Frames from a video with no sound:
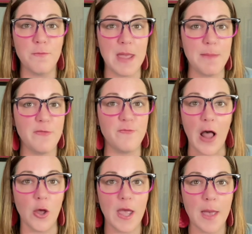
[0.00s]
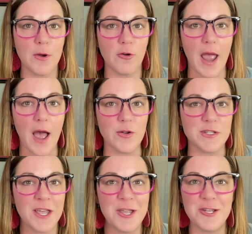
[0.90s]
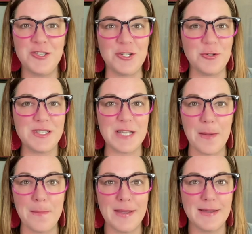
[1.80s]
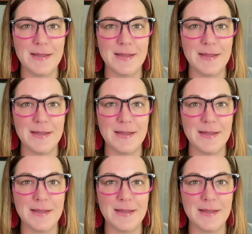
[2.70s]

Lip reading: maybe follow him around, do some